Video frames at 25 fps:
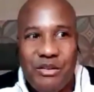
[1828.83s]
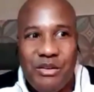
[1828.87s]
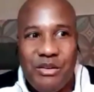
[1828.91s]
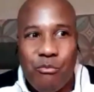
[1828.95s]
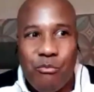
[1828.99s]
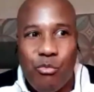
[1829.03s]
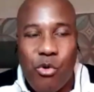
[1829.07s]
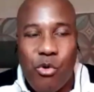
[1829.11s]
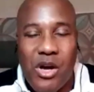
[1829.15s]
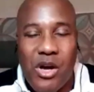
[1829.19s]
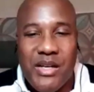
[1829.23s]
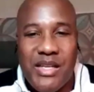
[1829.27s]

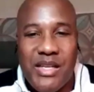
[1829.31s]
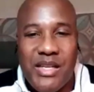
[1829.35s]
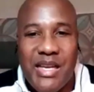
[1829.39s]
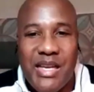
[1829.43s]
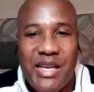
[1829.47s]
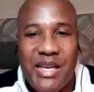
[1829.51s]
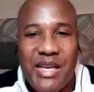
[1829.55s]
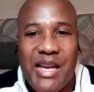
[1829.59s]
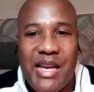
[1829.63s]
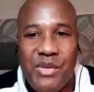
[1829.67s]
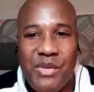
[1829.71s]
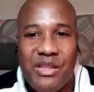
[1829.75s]

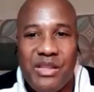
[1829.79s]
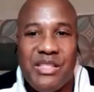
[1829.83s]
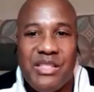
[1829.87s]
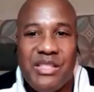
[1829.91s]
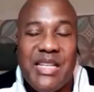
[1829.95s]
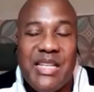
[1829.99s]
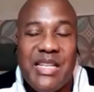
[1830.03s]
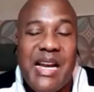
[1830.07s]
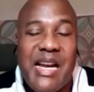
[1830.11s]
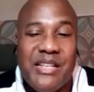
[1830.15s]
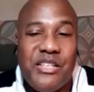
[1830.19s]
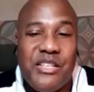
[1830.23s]
the
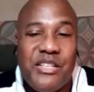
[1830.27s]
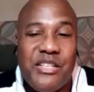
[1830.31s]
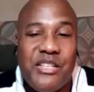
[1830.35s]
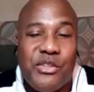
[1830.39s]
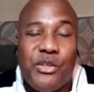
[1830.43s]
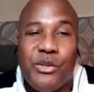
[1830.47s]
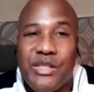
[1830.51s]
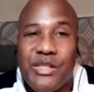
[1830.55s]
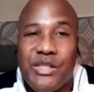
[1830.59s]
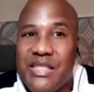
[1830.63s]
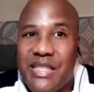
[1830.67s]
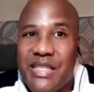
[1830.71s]
tax
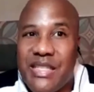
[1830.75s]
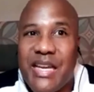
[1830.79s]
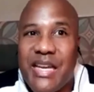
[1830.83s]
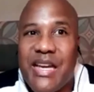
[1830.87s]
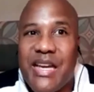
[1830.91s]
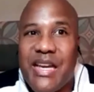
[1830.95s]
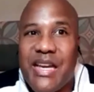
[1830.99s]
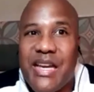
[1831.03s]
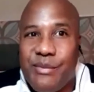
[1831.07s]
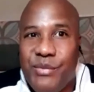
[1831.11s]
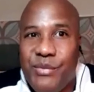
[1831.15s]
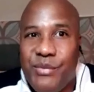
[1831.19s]
authority
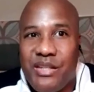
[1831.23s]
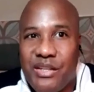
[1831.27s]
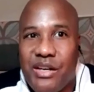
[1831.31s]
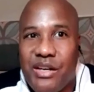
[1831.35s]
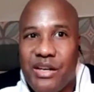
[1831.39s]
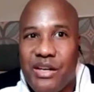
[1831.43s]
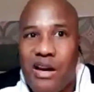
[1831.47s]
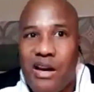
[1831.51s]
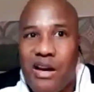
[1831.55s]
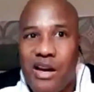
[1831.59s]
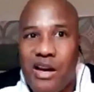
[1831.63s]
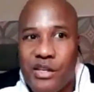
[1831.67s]
can make the
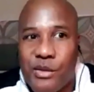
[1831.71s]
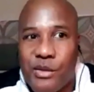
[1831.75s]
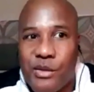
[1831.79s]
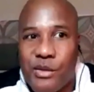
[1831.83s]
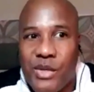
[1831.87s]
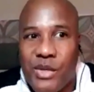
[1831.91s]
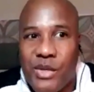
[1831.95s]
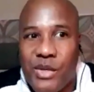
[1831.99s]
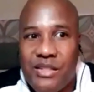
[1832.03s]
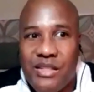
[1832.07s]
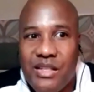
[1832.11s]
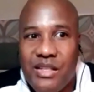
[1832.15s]

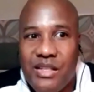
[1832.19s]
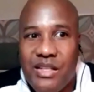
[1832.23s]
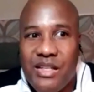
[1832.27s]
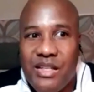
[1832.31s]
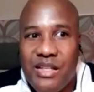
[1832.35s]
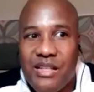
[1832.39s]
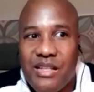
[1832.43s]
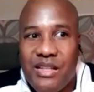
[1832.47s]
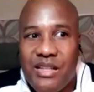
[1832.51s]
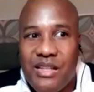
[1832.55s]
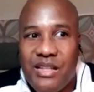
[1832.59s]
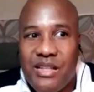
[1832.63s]
argument
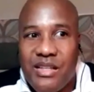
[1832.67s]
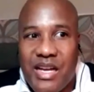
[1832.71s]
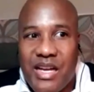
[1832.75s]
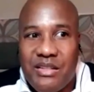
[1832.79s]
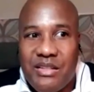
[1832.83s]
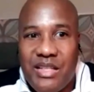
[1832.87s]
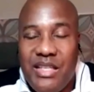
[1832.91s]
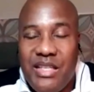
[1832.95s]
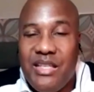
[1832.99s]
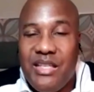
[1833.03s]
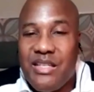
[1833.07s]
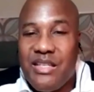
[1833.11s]

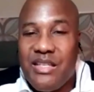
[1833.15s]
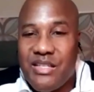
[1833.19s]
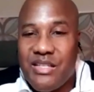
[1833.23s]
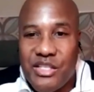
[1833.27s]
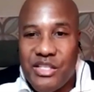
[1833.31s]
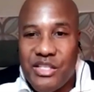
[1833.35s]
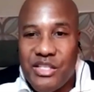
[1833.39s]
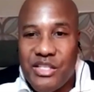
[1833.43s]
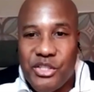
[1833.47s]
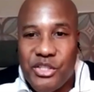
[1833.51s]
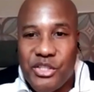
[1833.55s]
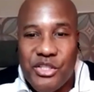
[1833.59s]
that key
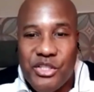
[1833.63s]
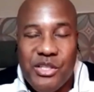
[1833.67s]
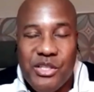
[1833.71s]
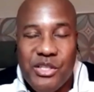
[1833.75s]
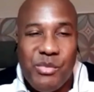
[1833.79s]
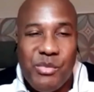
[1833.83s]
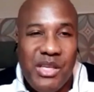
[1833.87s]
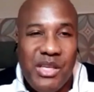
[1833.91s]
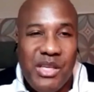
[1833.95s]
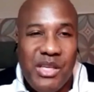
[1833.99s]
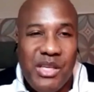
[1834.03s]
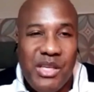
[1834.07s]
decisions
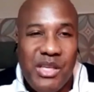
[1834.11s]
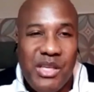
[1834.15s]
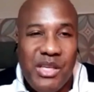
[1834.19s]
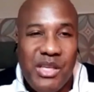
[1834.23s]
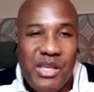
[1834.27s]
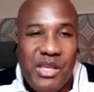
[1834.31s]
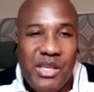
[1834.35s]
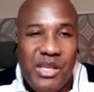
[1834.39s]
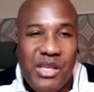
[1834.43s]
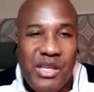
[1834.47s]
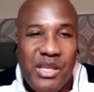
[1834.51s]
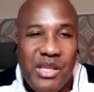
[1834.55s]
are being
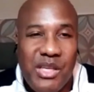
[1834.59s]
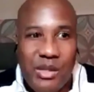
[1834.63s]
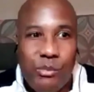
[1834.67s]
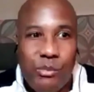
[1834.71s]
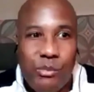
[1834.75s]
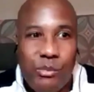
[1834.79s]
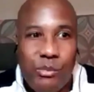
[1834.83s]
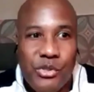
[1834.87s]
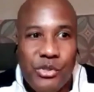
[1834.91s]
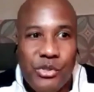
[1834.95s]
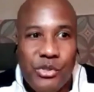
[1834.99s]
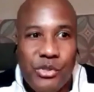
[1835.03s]
made from within
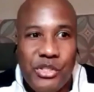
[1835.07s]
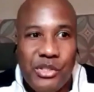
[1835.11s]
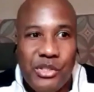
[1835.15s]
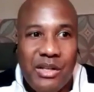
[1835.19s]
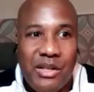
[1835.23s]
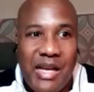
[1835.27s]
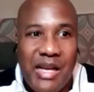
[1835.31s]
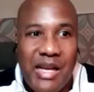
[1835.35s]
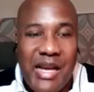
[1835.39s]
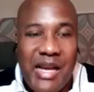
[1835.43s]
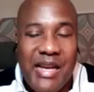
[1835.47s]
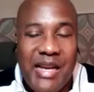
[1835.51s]

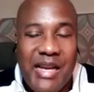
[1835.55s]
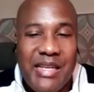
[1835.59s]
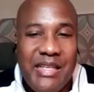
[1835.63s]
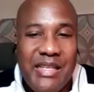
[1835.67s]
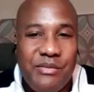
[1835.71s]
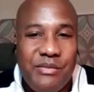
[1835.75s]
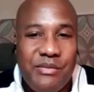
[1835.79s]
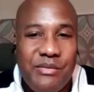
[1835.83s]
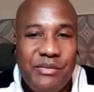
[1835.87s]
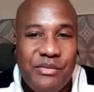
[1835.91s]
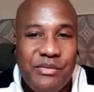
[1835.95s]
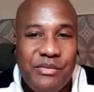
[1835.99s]
Portugal, i.e.
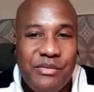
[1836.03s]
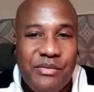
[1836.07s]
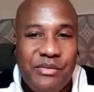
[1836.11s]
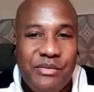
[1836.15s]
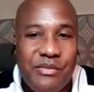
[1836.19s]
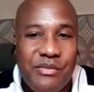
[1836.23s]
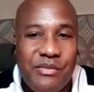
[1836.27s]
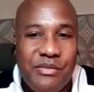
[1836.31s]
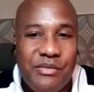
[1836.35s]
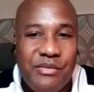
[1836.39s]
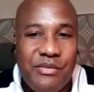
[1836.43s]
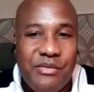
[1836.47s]
from within
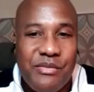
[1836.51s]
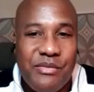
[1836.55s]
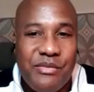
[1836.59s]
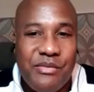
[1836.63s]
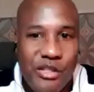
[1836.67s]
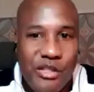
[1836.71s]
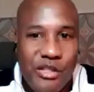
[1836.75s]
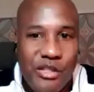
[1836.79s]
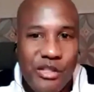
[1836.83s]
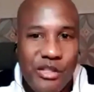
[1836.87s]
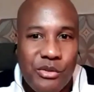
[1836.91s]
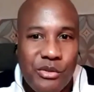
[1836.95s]
the EU.
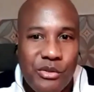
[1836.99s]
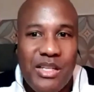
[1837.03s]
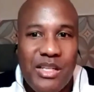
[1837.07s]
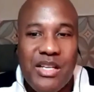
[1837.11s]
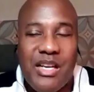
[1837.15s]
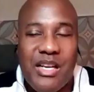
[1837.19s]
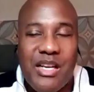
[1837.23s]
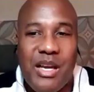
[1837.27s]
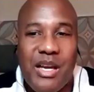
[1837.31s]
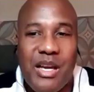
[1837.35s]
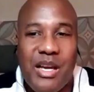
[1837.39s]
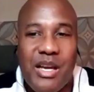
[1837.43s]

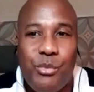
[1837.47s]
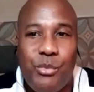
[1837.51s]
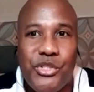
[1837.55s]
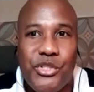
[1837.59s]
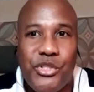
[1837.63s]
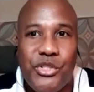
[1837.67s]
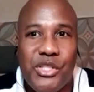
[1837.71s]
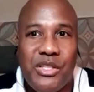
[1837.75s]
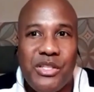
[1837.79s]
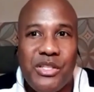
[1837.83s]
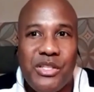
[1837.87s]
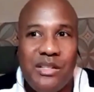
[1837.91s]
And
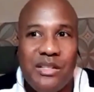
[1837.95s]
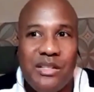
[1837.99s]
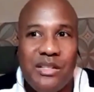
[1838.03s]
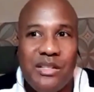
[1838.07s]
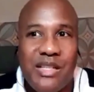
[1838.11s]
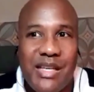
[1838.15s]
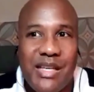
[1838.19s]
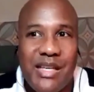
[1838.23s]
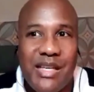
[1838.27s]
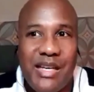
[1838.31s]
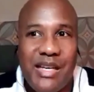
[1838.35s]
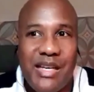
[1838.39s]
Portugal
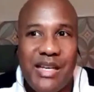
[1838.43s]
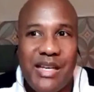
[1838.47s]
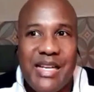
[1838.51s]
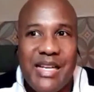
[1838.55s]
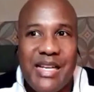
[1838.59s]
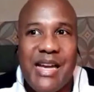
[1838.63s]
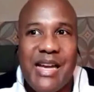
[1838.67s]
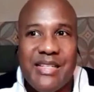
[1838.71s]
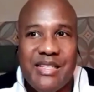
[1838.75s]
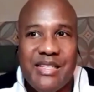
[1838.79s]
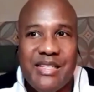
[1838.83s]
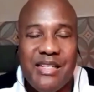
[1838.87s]
can
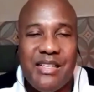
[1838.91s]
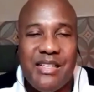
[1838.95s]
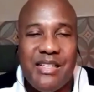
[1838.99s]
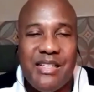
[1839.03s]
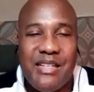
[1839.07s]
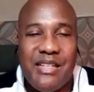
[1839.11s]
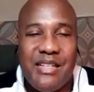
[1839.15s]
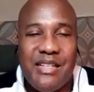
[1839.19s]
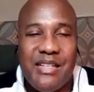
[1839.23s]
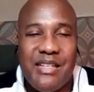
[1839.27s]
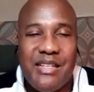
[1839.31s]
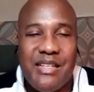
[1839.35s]
tax it
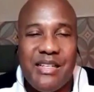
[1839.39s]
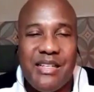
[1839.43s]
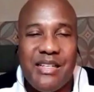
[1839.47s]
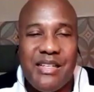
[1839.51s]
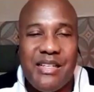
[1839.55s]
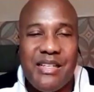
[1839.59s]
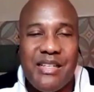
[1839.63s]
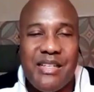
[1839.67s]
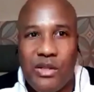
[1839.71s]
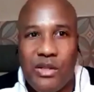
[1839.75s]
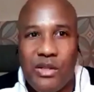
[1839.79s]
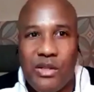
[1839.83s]
as a
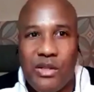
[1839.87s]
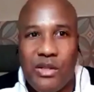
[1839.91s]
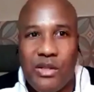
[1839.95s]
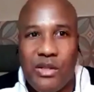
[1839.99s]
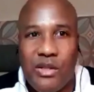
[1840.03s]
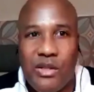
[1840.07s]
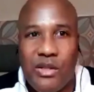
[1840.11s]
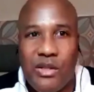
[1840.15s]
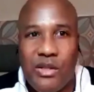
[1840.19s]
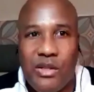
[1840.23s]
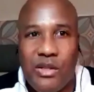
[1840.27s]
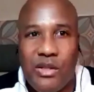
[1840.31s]
local
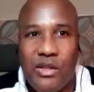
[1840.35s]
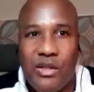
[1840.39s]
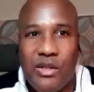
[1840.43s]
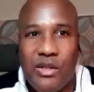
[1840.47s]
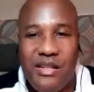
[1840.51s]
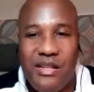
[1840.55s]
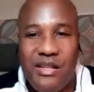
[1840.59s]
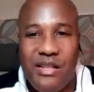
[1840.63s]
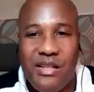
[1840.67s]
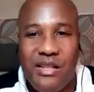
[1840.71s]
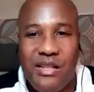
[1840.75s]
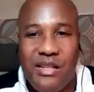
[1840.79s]
company,
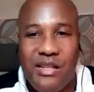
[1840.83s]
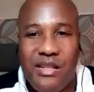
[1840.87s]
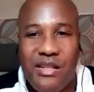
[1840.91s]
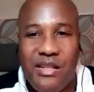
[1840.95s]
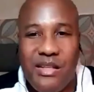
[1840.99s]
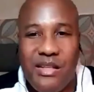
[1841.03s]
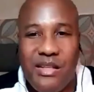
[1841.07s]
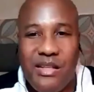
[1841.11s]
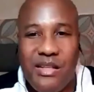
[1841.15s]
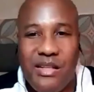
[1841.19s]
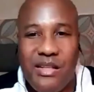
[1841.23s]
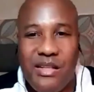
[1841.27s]

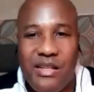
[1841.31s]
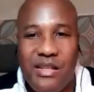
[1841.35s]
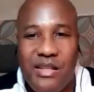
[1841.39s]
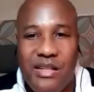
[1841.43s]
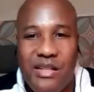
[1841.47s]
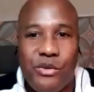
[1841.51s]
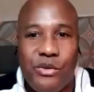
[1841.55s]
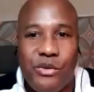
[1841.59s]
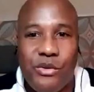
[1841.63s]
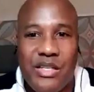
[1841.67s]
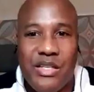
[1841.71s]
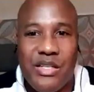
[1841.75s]
even though
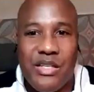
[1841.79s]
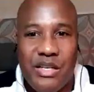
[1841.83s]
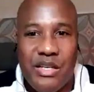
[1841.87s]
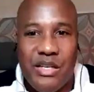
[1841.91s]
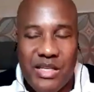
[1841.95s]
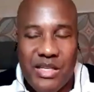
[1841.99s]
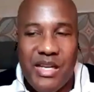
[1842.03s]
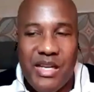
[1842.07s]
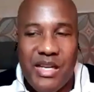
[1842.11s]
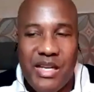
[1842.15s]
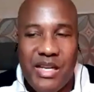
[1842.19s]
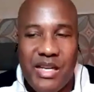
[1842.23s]
it's
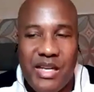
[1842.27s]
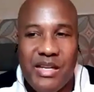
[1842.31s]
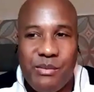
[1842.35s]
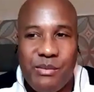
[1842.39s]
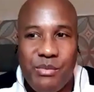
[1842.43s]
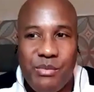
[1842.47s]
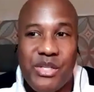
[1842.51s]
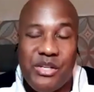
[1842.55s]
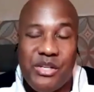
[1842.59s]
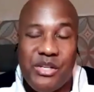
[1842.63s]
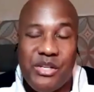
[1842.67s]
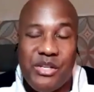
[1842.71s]
outside,
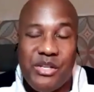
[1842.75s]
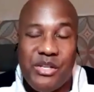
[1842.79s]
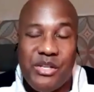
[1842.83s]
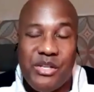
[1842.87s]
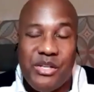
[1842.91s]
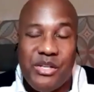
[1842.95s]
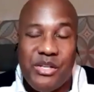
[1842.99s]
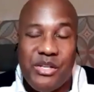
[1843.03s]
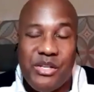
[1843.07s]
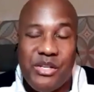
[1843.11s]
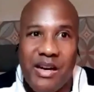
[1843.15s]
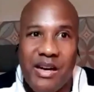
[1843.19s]
because
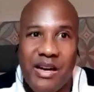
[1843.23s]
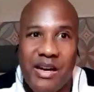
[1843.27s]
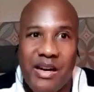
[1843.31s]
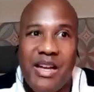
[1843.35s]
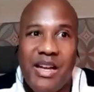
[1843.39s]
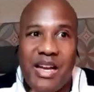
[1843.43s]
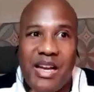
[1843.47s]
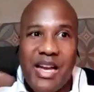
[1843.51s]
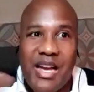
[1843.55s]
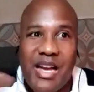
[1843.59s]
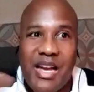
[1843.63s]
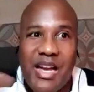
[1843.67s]
you're here.
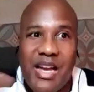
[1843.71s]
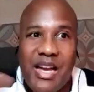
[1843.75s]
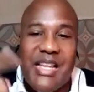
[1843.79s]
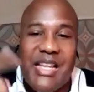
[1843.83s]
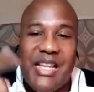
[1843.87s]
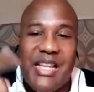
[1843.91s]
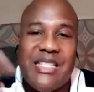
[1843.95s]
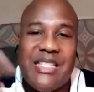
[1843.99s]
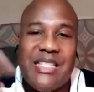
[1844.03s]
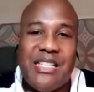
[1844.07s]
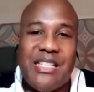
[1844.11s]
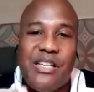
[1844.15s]
And in
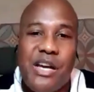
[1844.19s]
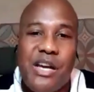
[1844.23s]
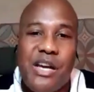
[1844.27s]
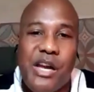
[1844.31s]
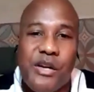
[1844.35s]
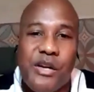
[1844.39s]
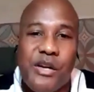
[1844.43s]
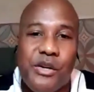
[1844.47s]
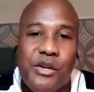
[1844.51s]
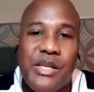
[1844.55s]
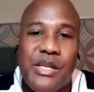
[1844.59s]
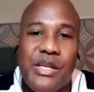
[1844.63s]
that
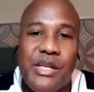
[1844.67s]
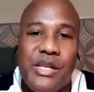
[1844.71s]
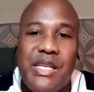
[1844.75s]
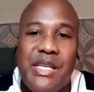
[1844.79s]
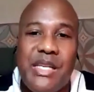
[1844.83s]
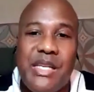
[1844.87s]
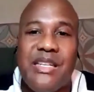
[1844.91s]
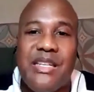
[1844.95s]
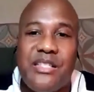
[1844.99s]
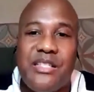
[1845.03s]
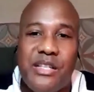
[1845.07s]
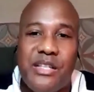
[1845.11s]
scenario,
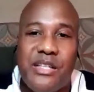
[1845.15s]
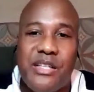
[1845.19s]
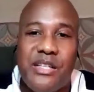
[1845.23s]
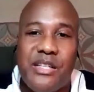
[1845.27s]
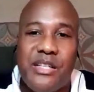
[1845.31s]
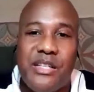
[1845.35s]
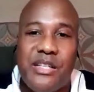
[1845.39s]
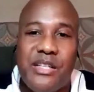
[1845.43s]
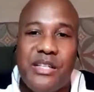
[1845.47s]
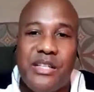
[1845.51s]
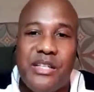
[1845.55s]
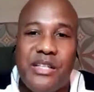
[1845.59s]
he is
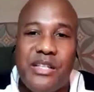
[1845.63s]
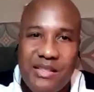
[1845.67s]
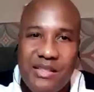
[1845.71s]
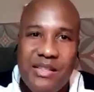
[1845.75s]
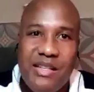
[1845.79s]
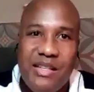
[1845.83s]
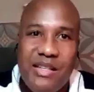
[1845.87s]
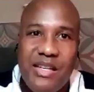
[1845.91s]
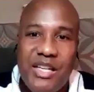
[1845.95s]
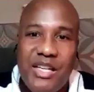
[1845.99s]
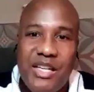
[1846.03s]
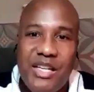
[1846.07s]
correct
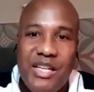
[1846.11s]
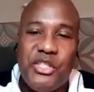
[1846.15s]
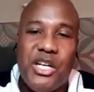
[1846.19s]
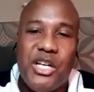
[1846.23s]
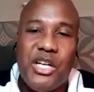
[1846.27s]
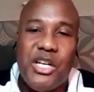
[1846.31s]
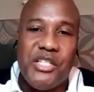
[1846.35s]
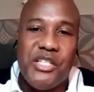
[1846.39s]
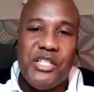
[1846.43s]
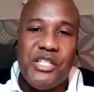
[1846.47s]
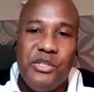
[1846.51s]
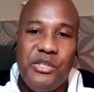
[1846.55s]
in
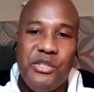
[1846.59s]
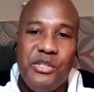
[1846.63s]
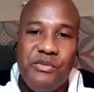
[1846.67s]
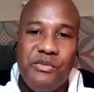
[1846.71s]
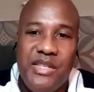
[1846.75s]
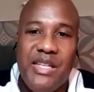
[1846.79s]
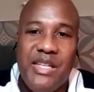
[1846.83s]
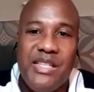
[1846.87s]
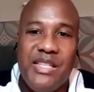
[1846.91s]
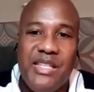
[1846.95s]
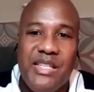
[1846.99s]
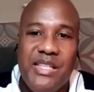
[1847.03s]
charging you
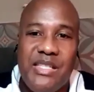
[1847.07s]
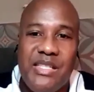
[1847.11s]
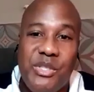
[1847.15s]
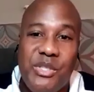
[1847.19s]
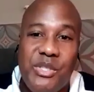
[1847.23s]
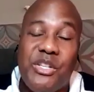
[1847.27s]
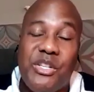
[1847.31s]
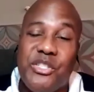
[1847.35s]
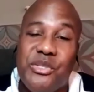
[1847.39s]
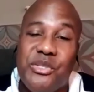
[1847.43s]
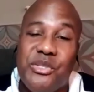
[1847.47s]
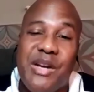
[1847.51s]
VAT
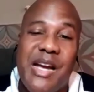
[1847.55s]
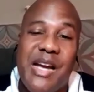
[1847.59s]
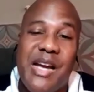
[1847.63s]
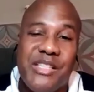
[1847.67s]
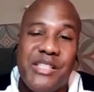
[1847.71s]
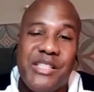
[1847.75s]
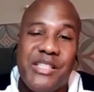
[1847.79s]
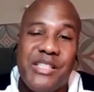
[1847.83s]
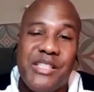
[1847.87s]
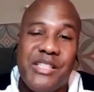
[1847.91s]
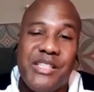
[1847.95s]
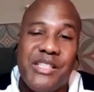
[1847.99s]
because you're
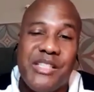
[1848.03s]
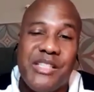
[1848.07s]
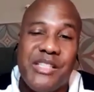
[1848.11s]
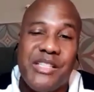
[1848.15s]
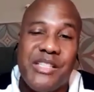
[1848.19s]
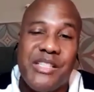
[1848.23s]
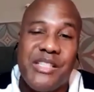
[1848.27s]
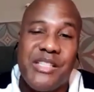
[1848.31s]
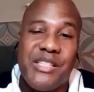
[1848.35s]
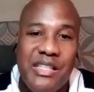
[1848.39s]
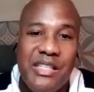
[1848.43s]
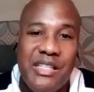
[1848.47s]
actually in the
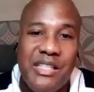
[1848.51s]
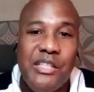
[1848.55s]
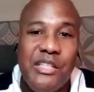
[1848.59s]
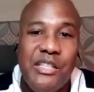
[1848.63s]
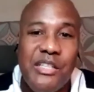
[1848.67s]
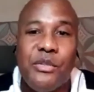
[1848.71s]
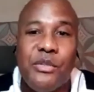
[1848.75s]
EU.